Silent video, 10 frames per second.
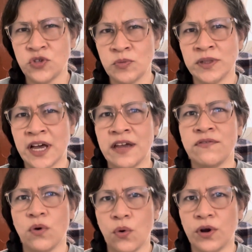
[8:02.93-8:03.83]
Live
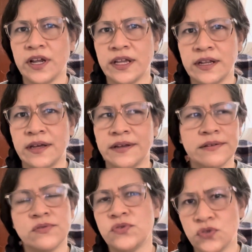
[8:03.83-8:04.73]
or in a
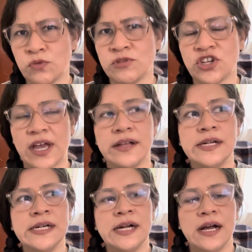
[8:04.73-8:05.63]
Zoom chat.
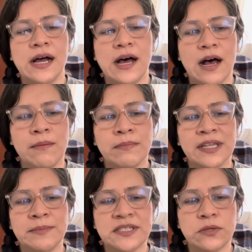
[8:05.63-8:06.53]

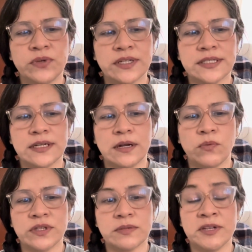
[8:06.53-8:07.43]
Let me see, what else did I
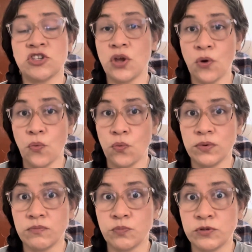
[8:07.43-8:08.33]
want to mention? Oh,
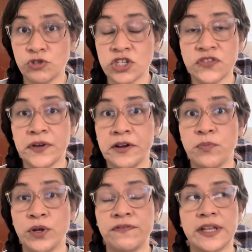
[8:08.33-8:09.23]
just very
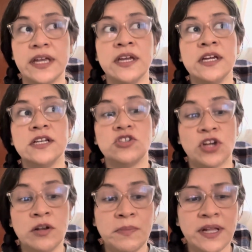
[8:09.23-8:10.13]
briefly,
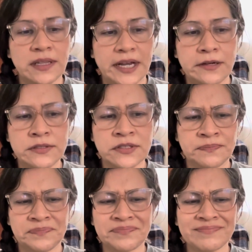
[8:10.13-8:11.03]
John Bellairs,
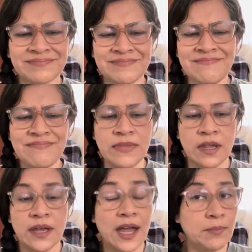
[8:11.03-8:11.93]

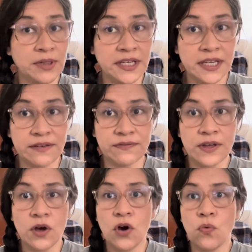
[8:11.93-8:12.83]
I believe,
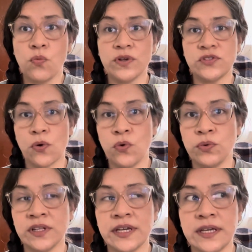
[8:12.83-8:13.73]
was
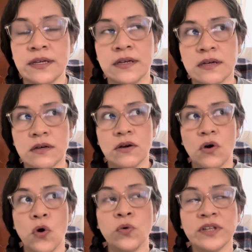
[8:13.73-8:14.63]
only
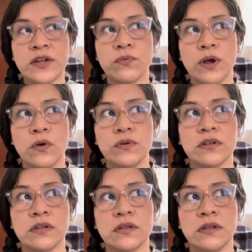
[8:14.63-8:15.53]
wrote
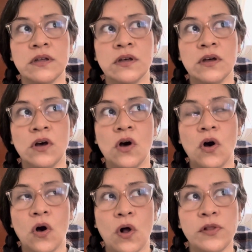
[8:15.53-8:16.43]

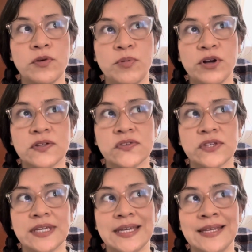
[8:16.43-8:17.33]
all the books
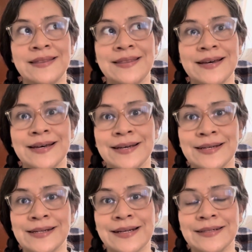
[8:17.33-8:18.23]
in the